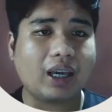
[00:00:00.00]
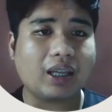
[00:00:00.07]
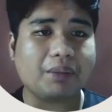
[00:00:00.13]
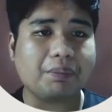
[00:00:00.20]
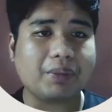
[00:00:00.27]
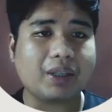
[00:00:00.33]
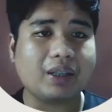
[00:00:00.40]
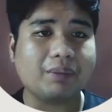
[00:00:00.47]

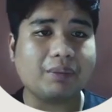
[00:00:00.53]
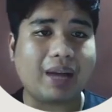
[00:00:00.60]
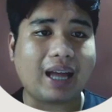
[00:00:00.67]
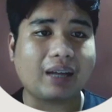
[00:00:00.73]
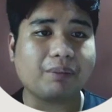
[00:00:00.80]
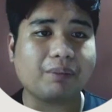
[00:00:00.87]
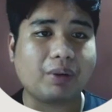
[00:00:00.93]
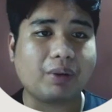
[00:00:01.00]
and
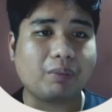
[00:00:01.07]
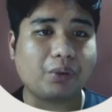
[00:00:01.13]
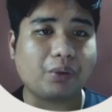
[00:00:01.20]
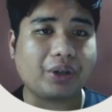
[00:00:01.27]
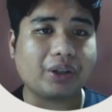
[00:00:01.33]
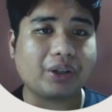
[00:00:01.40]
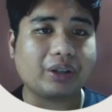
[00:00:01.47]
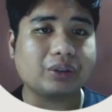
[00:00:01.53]
feedback from
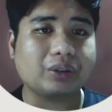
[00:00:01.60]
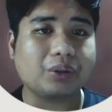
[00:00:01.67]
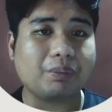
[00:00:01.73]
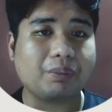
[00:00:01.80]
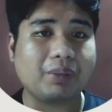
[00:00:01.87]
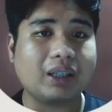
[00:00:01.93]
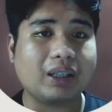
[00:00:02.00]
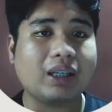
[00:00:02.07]
workers to
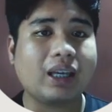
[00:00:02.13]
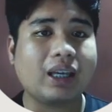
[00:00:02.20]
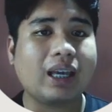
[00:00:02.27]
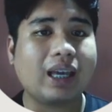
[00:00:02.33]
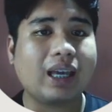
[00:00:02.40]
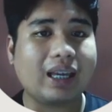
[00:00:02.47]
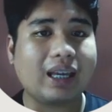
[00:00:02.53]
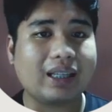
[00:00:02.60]
make
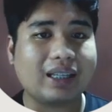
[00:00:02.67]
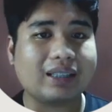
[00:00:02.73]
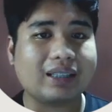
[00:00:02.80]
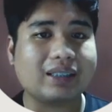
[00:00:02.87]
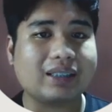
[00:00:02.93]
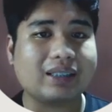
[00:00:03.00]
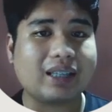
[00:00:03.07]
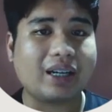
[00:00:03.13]
a
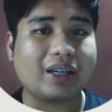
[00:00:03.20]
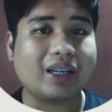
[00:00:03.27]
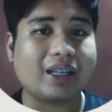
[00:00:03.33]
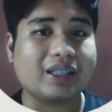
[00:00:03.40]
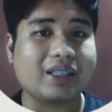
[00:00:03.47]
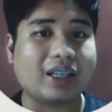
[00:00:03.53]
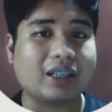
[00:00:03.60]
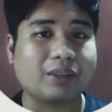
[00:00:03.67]
necessary
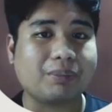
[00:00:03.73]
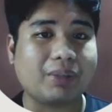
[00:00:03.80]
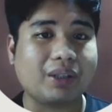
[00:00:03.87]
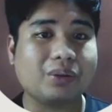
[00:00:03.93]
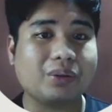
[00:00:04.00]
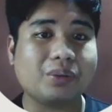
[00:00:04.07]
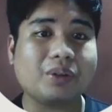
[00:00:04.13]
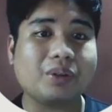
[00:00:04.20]

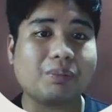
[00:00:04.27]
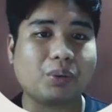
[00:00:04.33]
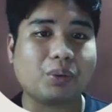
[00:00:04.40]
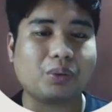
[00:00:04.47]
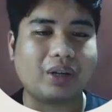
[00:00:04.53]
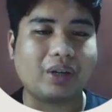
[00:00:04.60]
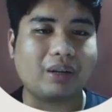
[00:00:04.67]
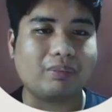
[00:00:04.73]
adjustment to the
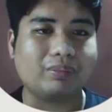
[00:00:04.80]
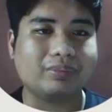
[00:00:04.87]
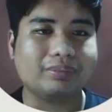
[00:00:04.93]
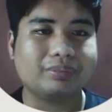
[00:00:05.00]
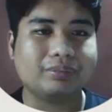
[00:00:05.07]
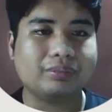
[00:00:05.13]
program.